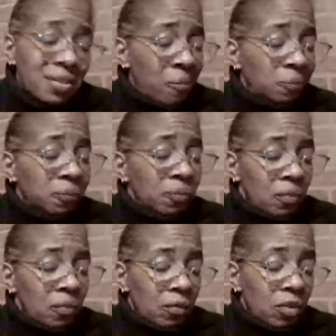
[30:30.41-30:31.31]
sweet
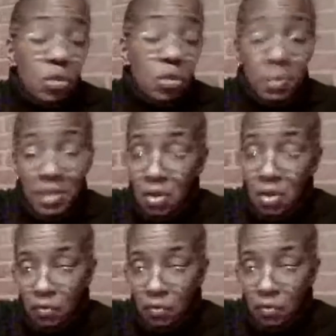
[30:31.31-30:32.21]
potato, of course,
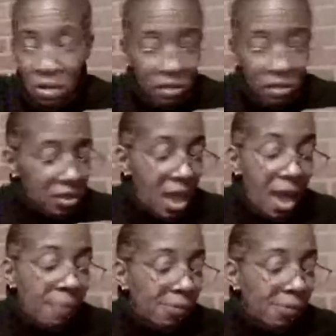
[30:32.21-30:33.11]
and apple for
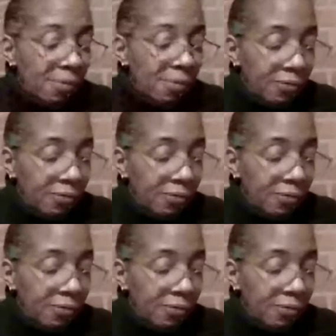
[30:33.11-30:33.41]
me. And